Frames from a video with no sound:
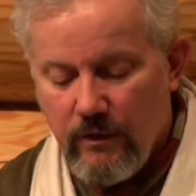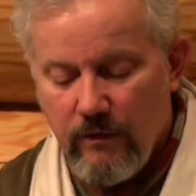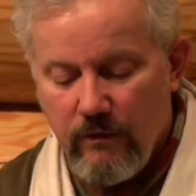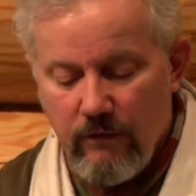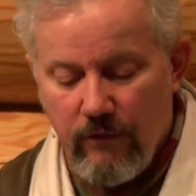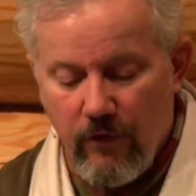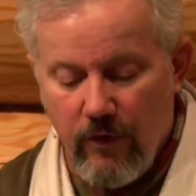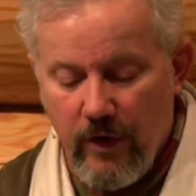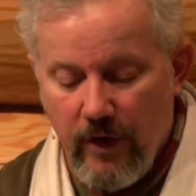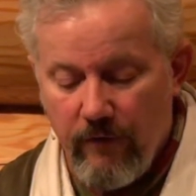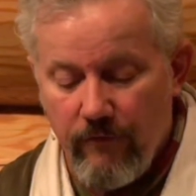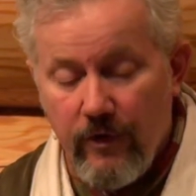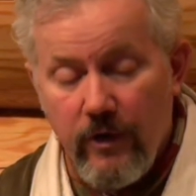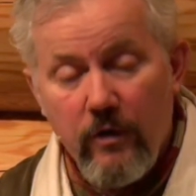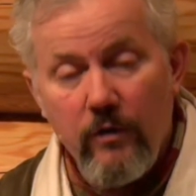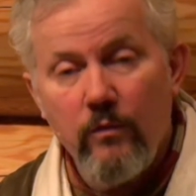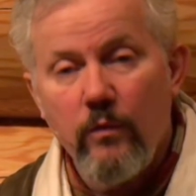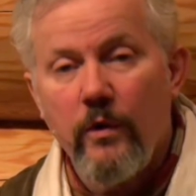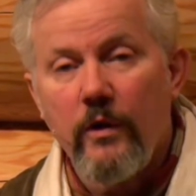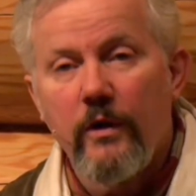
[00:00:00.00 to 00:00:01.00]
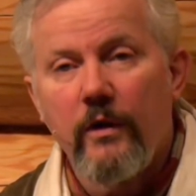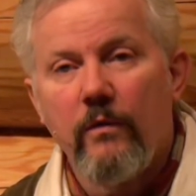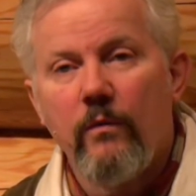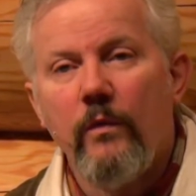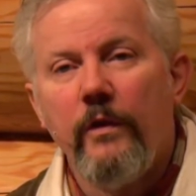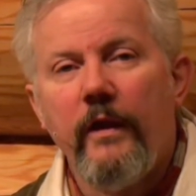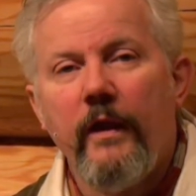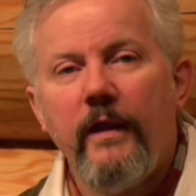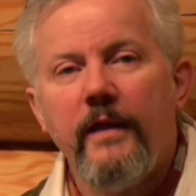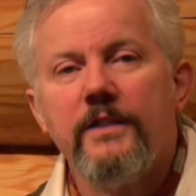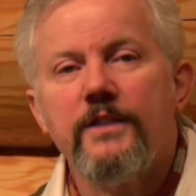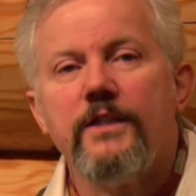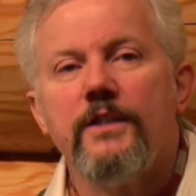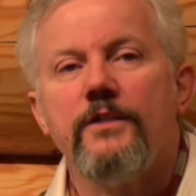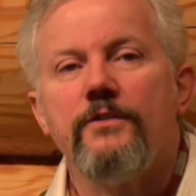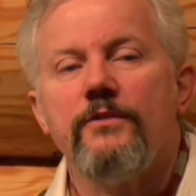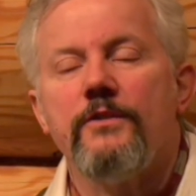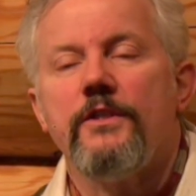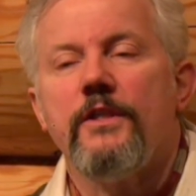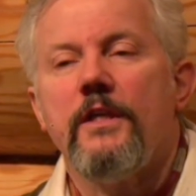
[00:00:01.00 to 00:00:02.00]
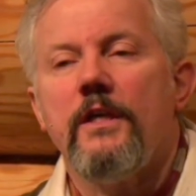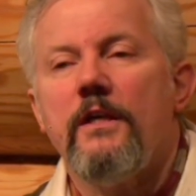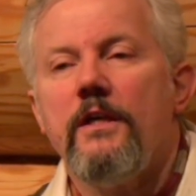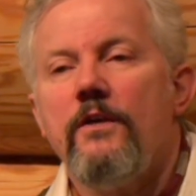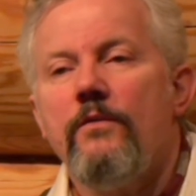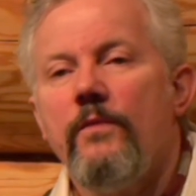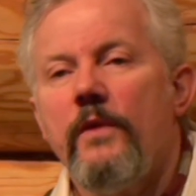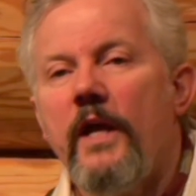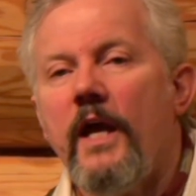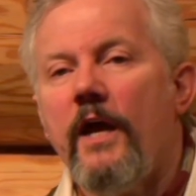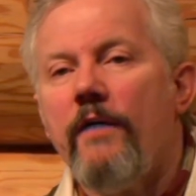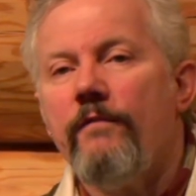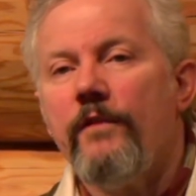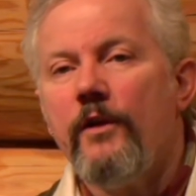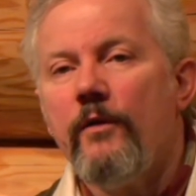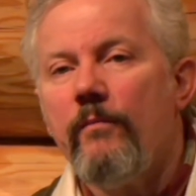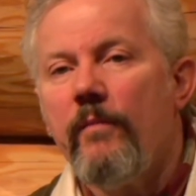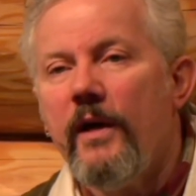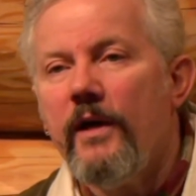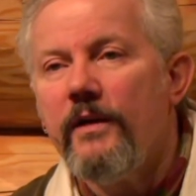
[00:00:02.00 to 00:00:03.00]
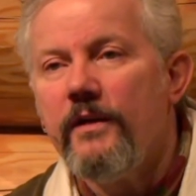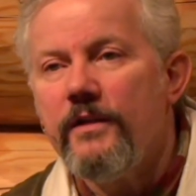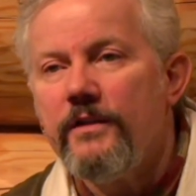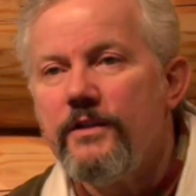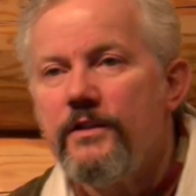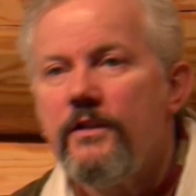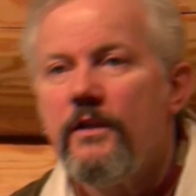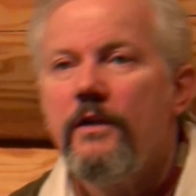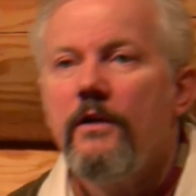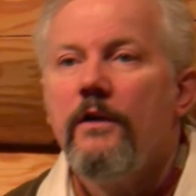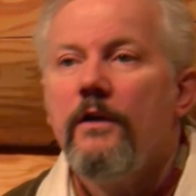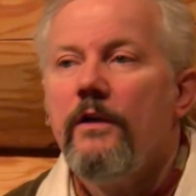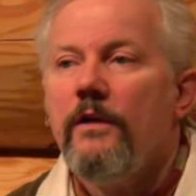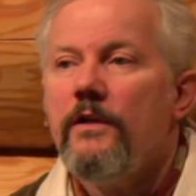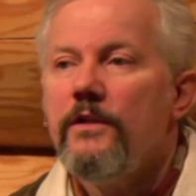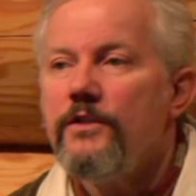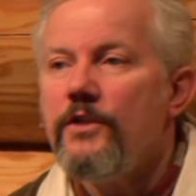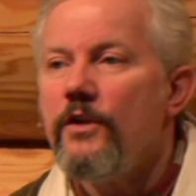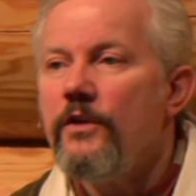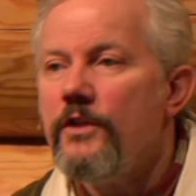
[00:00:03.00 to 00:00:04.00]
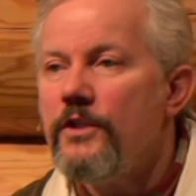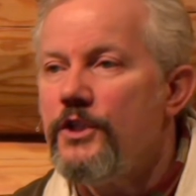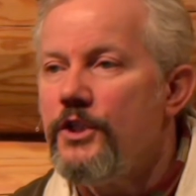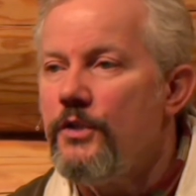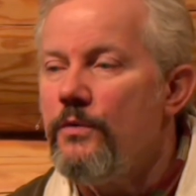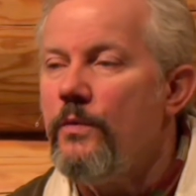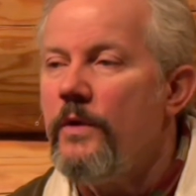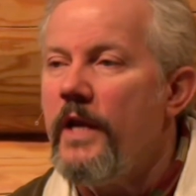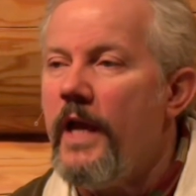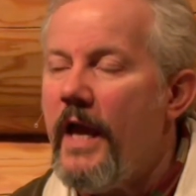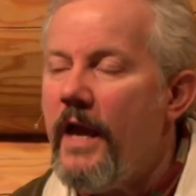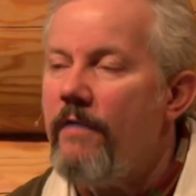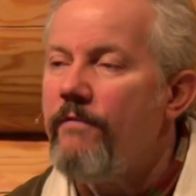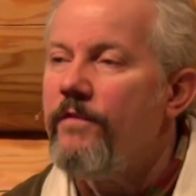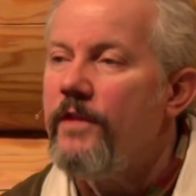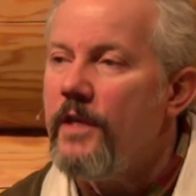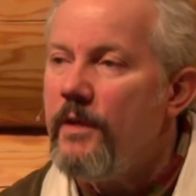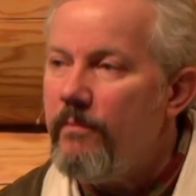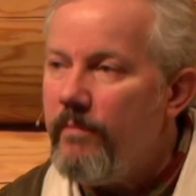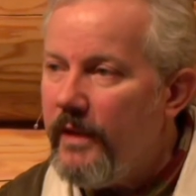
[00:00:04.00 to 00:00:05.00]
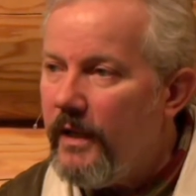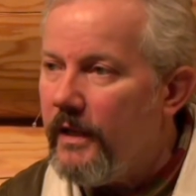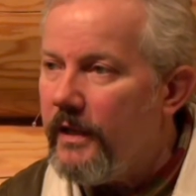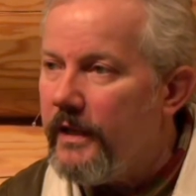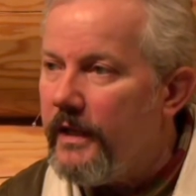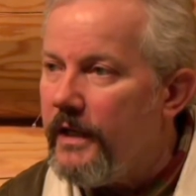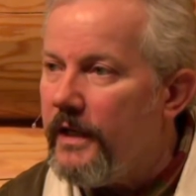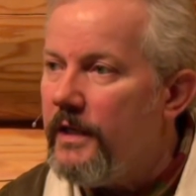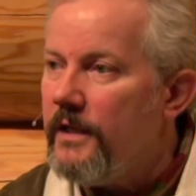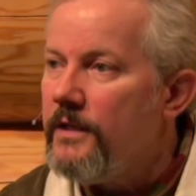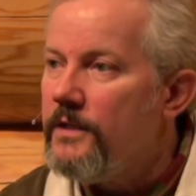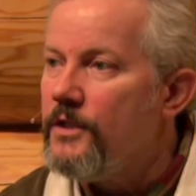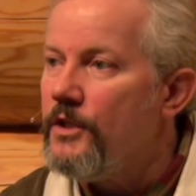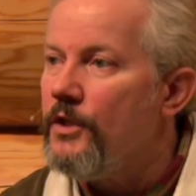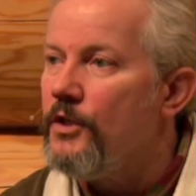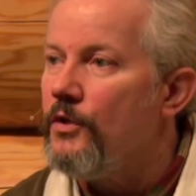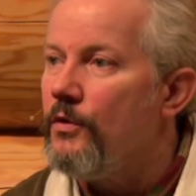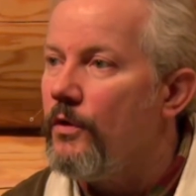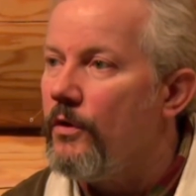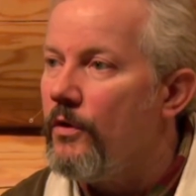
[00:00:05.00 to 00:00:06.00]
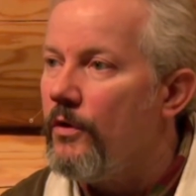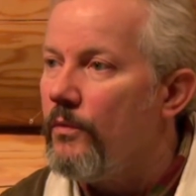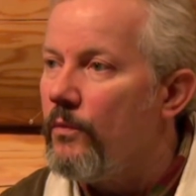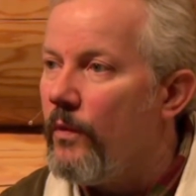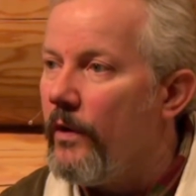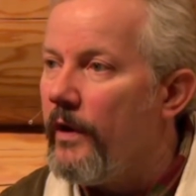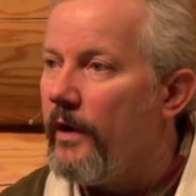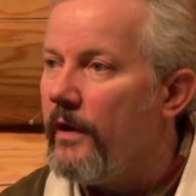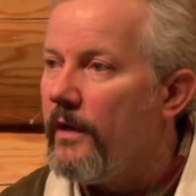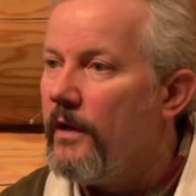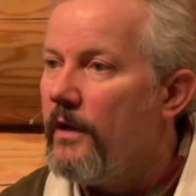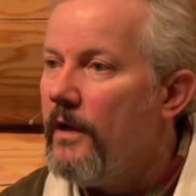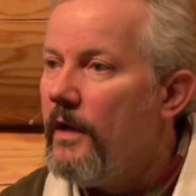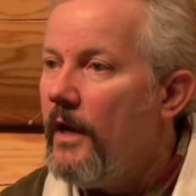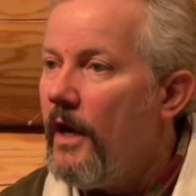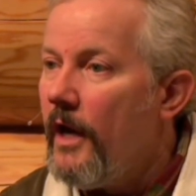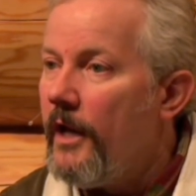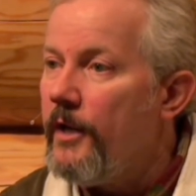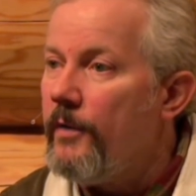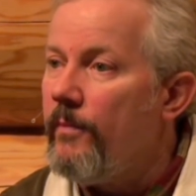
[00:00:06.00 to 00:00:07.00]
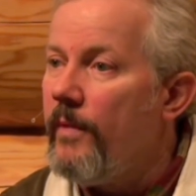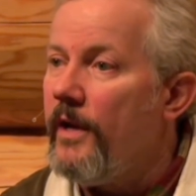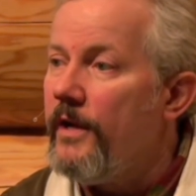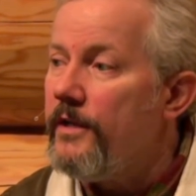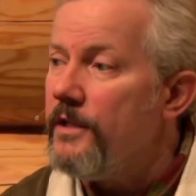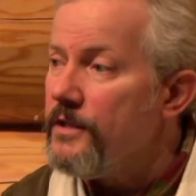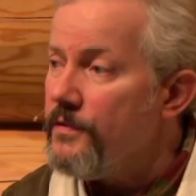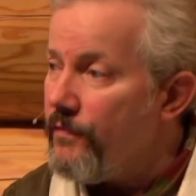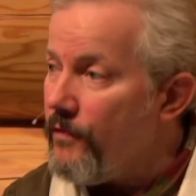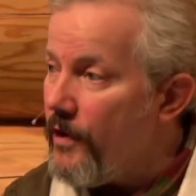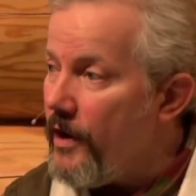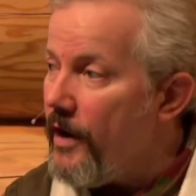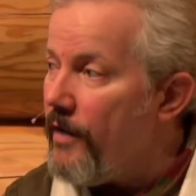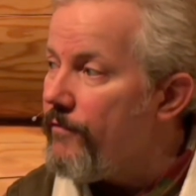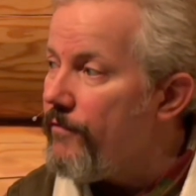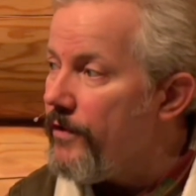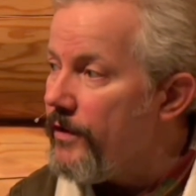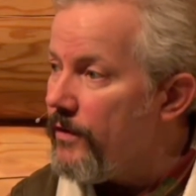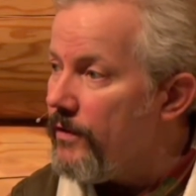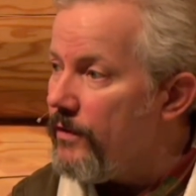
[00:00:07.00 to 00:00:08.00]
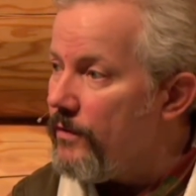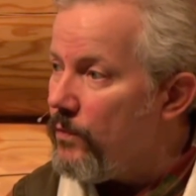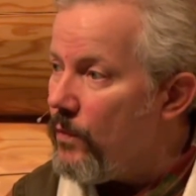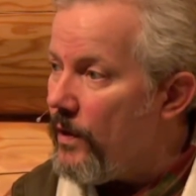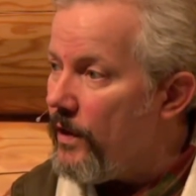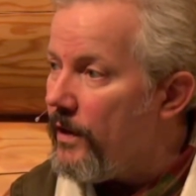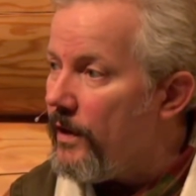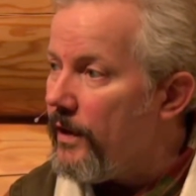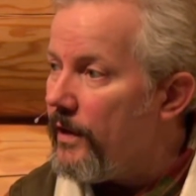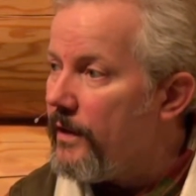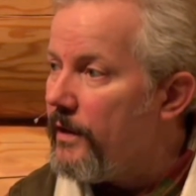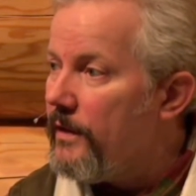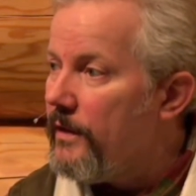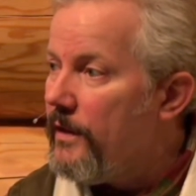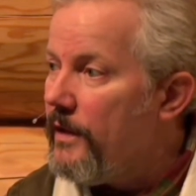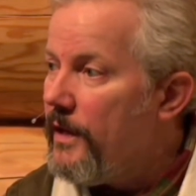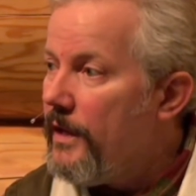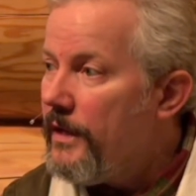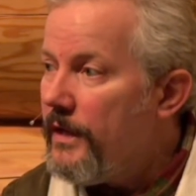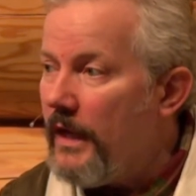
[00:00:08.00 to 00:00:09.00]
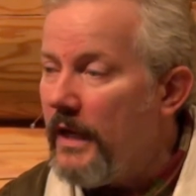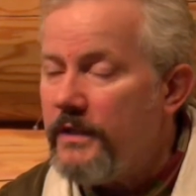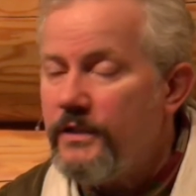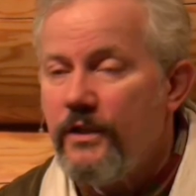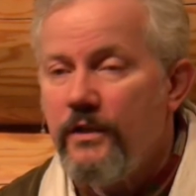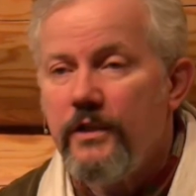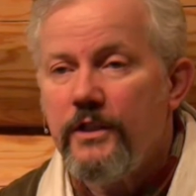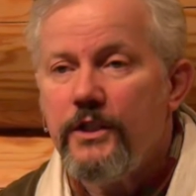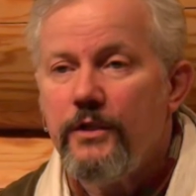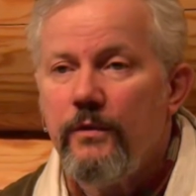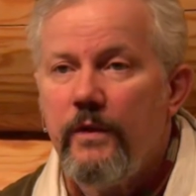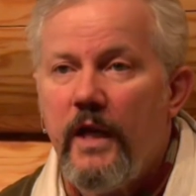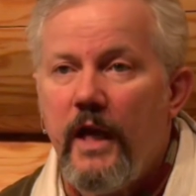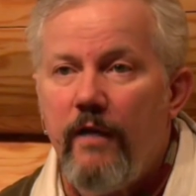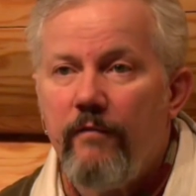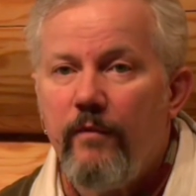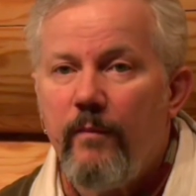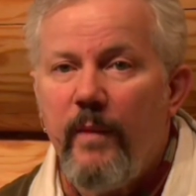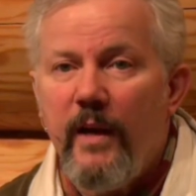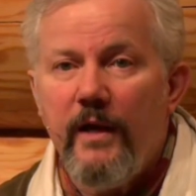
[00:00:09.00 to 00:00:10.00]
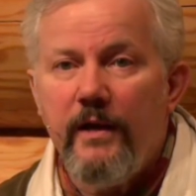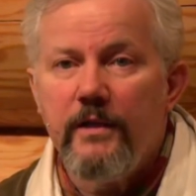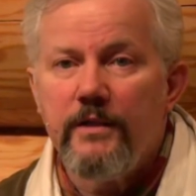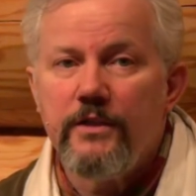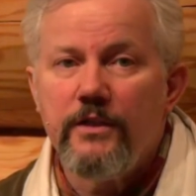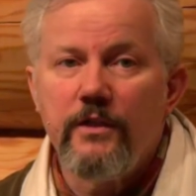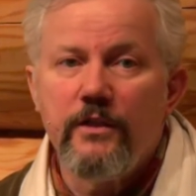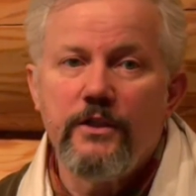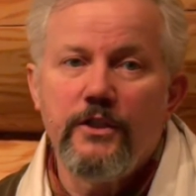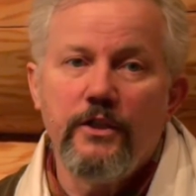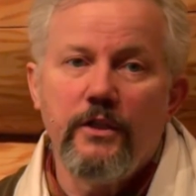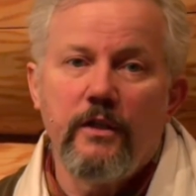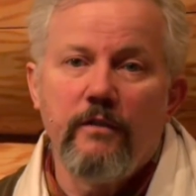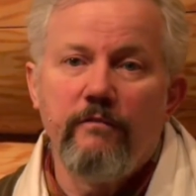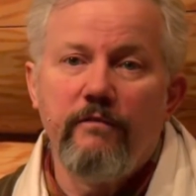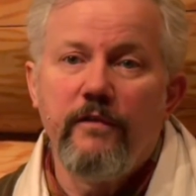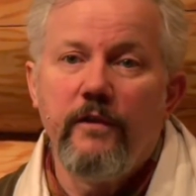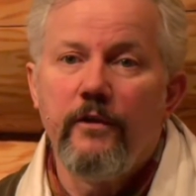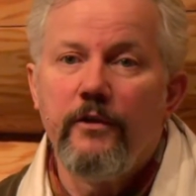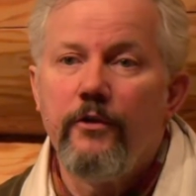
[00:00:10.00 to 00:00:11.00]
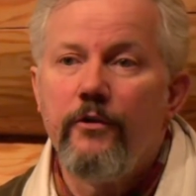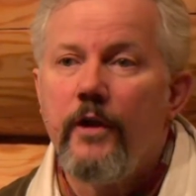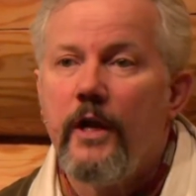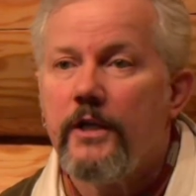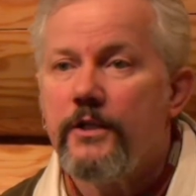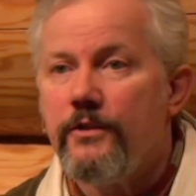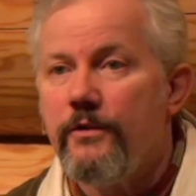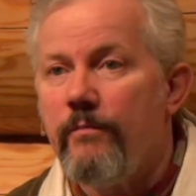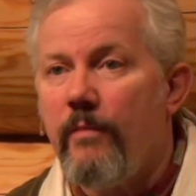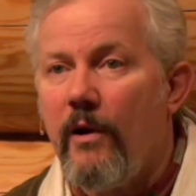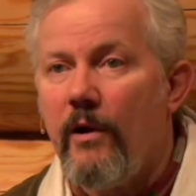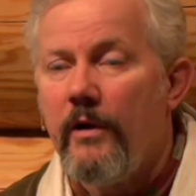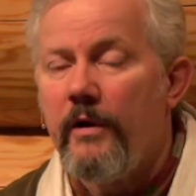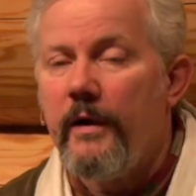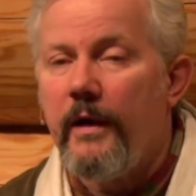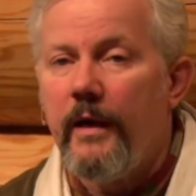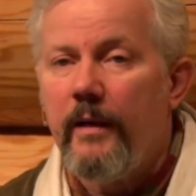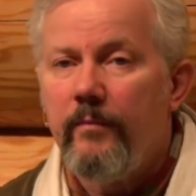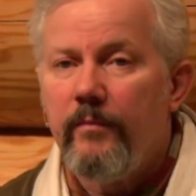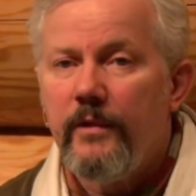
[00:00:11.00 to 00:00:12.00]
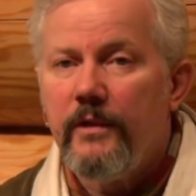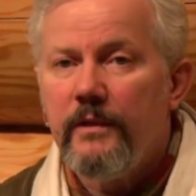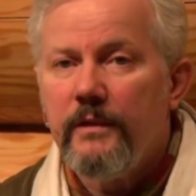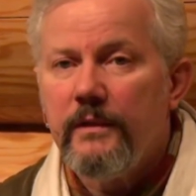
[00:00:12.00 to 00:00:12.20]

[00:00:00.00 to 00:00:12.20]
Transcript: for every good work. Well, now that's interesting. You would have an abundance so that you would have the ability to do a good work. An abundance for every good work. Not so that you would have abundance so that you could fill your extra barn up,